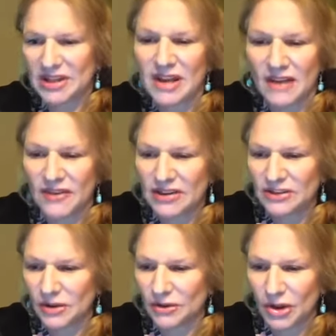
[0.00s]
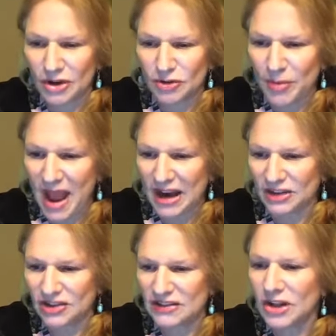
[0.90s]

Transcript: to divest other larger packages,